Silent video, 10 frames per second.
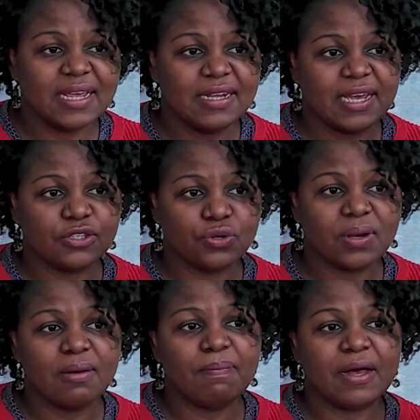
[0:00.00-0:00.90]
and I
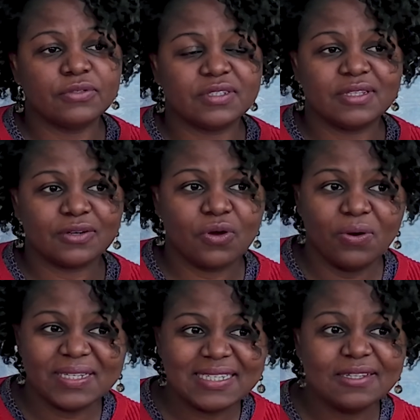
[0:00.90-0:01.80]
talk about the
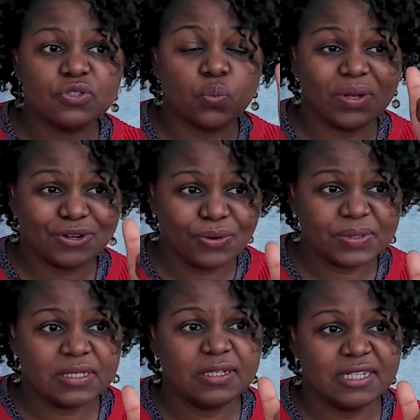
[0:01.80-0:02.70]
contents, what
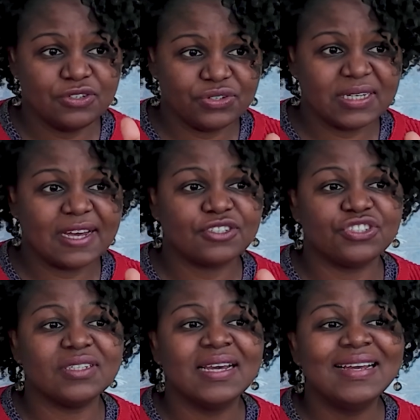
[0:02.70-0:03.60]
goes in an
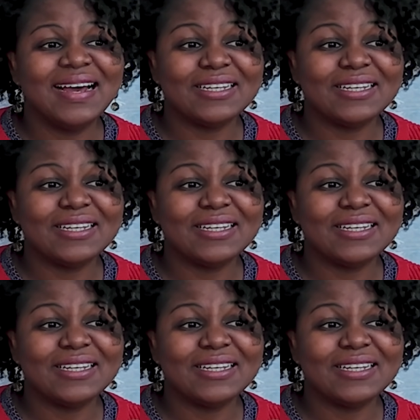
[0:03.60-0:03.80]
introduction.